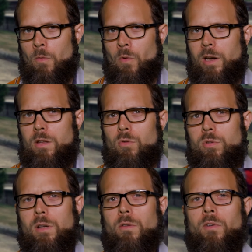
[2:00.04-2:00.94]
When
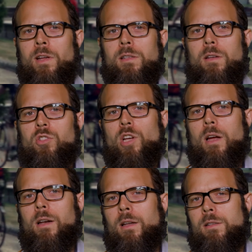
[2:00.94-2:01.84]
using risk
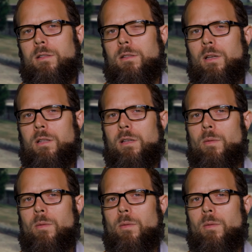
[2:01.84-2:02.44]
checklists, it's